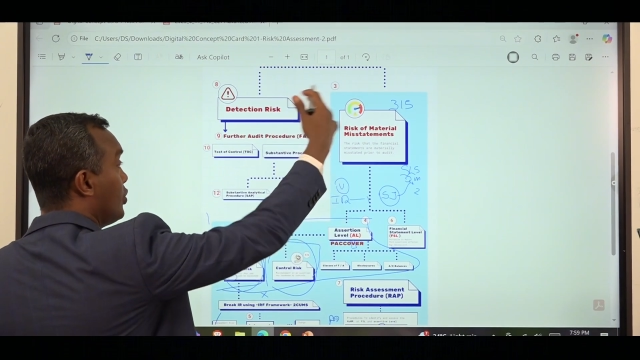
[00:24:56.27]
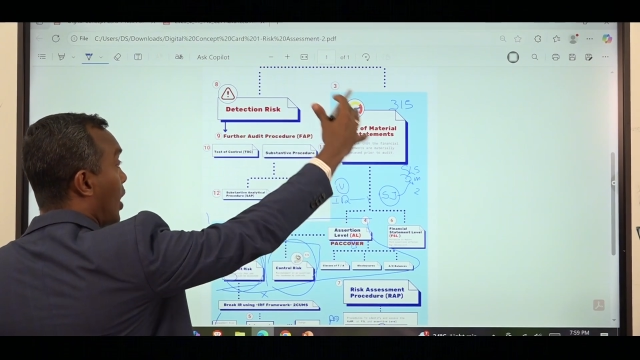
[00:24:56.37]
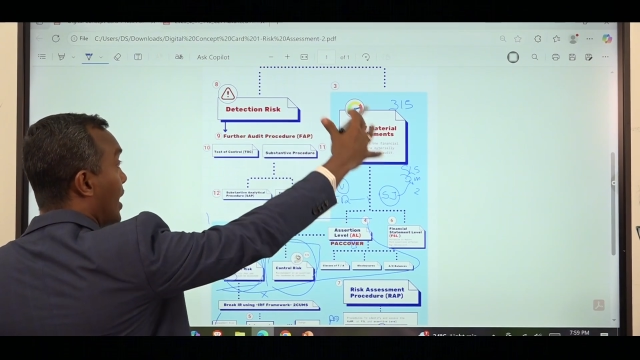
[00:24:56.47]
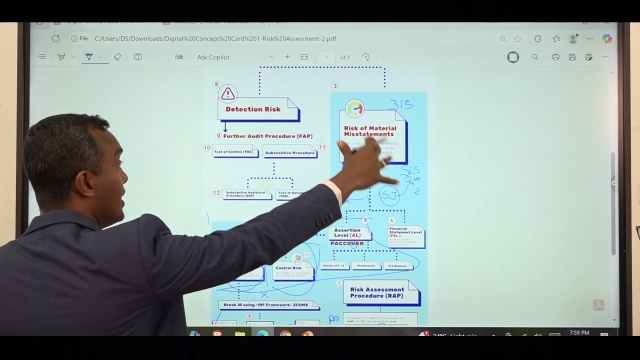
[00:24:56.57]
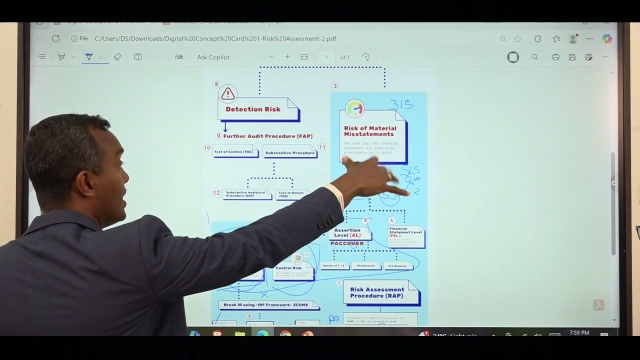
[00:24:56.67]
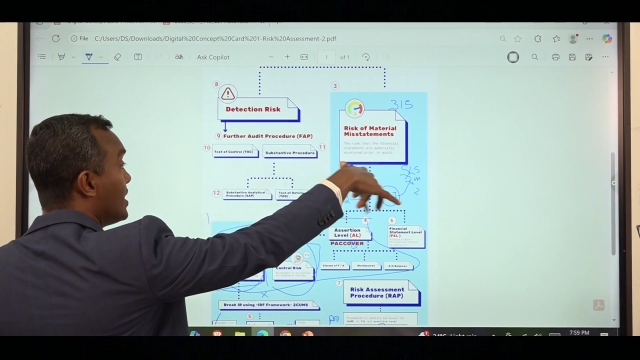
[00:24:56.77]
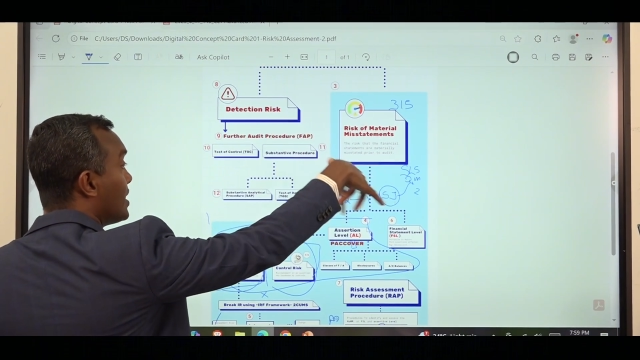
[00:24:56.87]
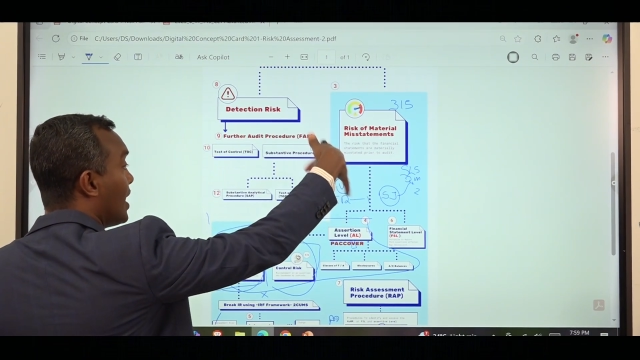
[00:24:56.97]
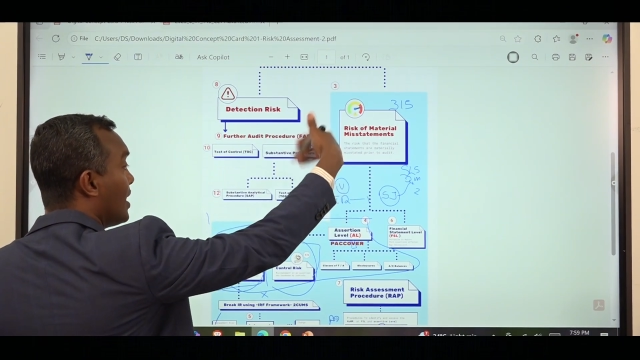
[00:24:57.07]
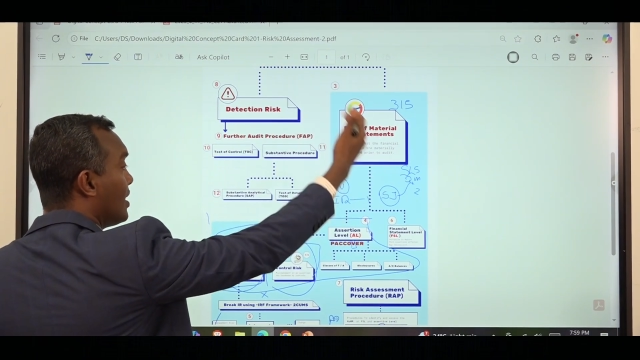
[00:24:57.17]
to
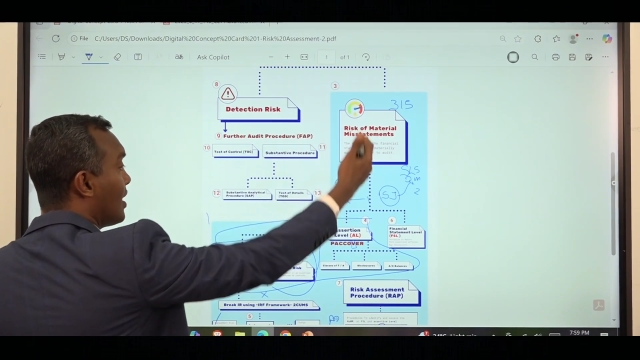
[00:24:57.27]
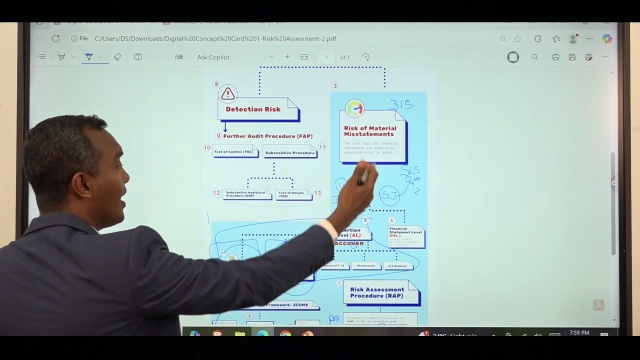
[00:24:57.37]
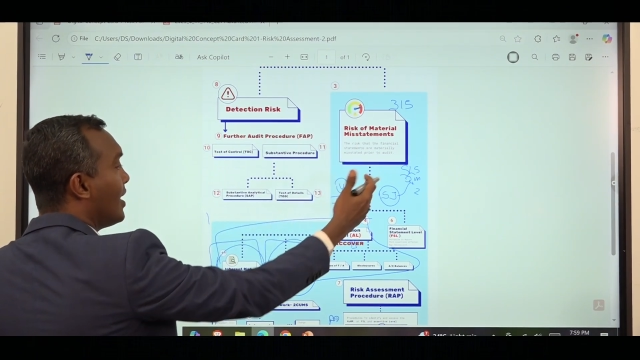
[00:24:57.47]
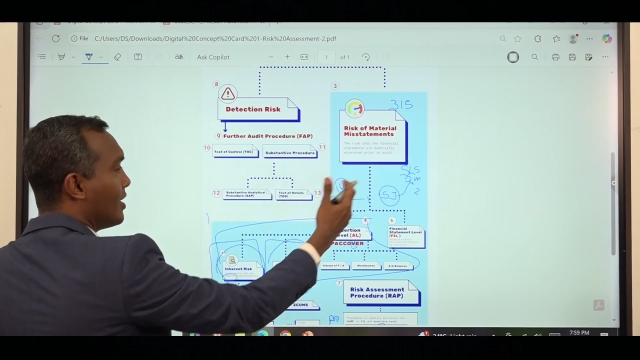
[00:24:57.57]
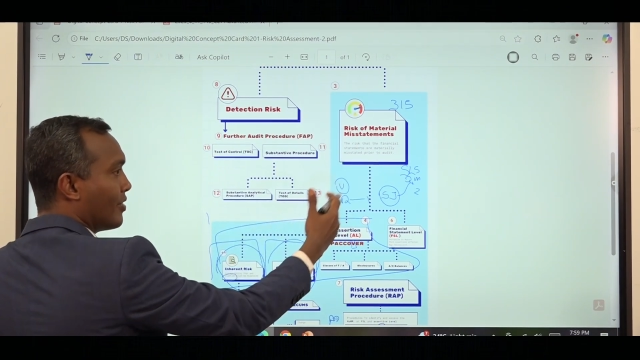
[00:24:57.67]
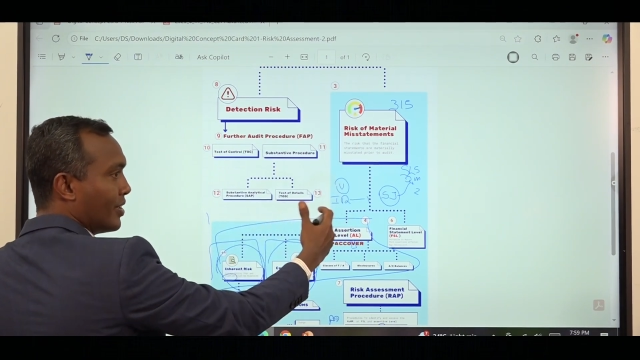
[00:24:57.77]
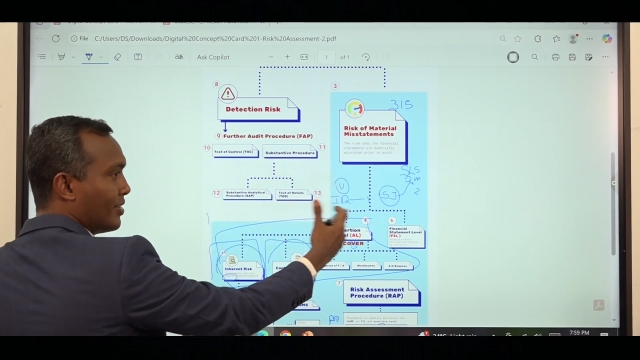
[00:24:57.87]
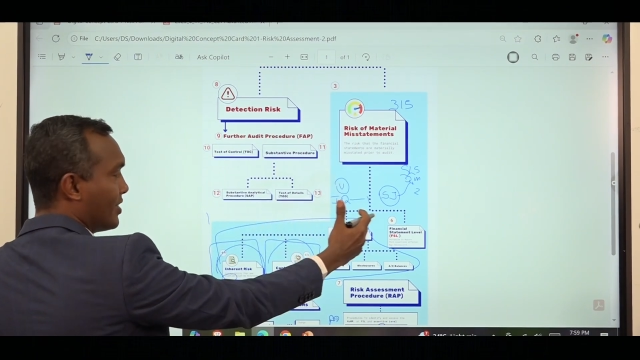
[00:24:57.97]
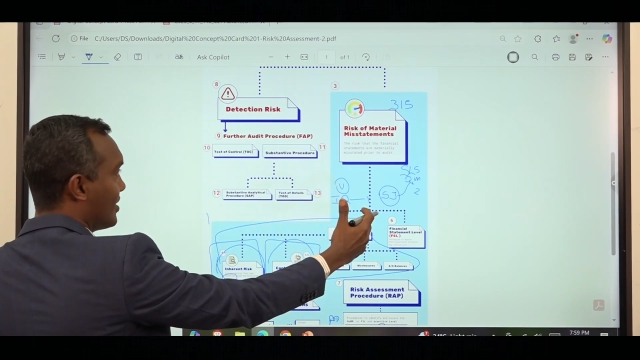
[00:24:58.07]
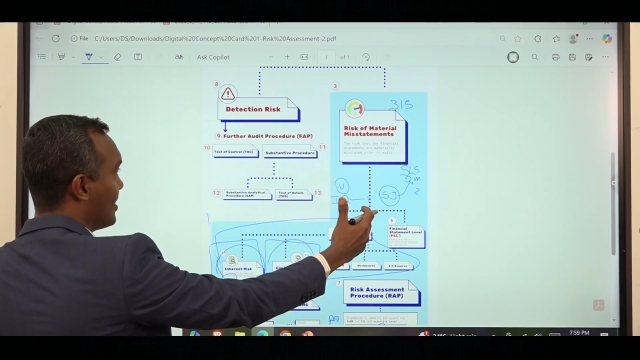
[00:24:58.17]
understand the client
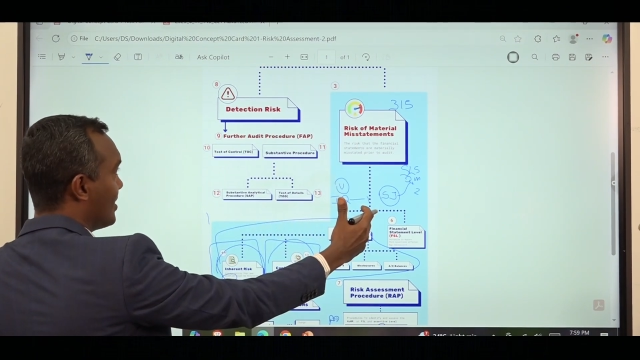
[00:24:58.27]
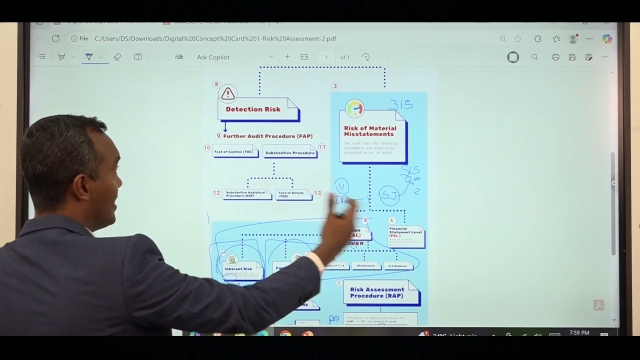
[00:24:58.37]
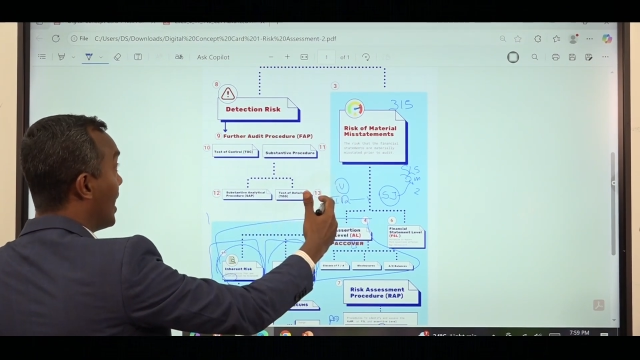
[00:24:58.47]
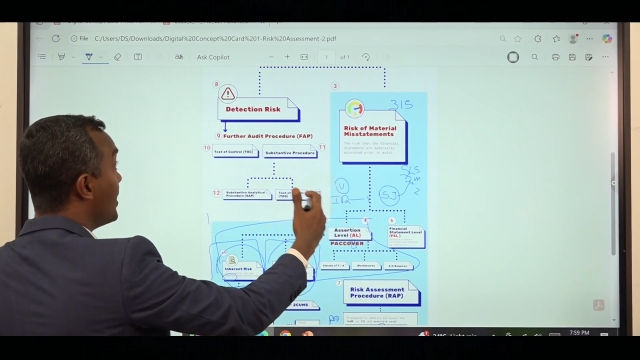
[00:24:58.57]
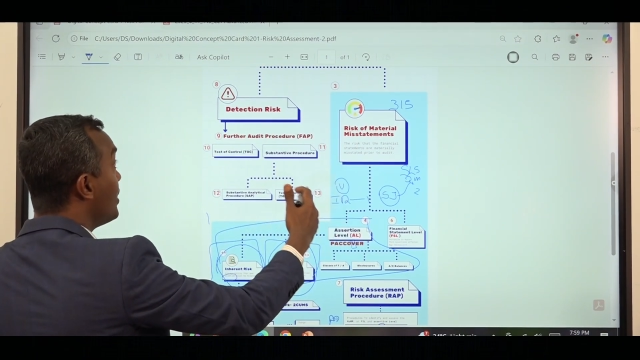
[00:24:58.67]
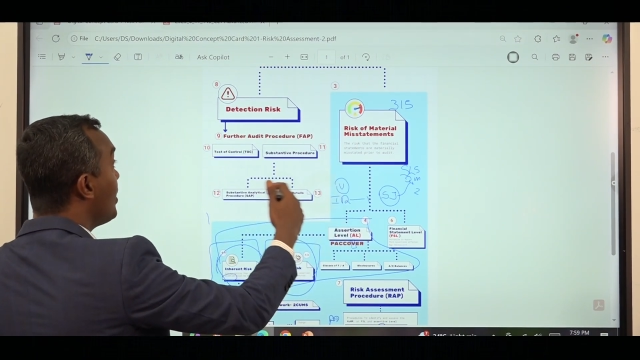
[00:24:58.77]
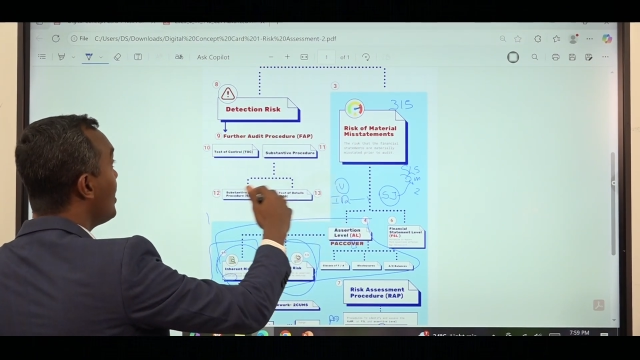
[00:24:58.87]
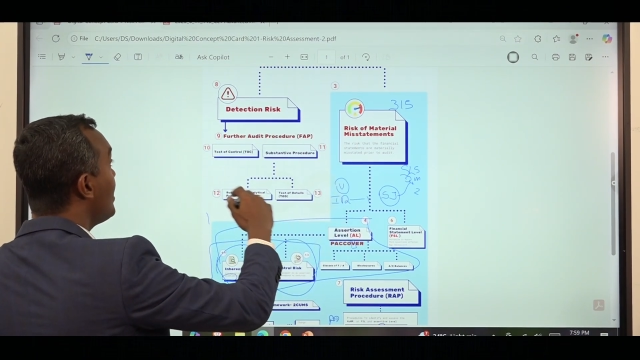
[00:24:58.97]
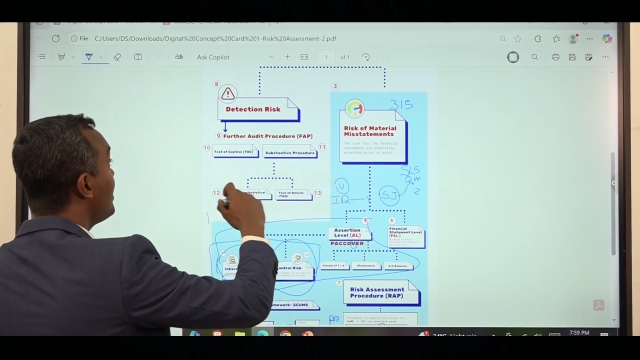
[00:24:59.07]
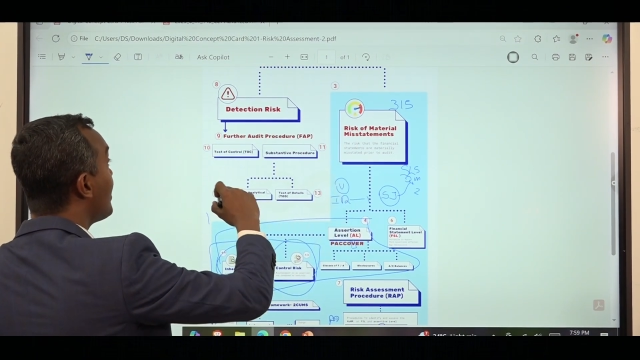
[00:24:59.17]
risk. The other
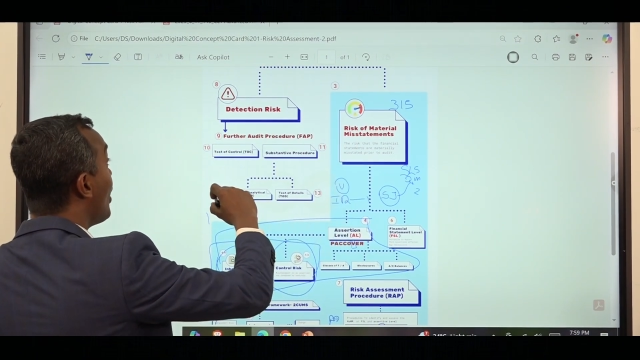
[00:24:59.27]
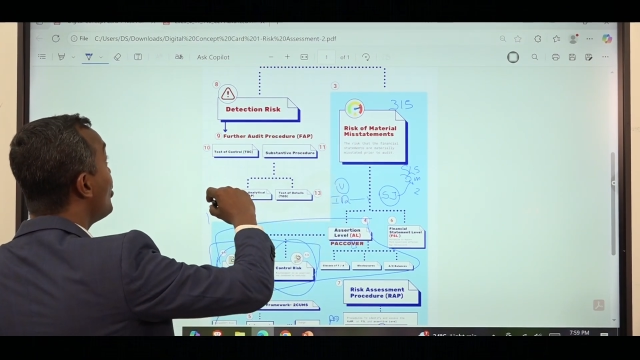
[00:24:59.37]
one is how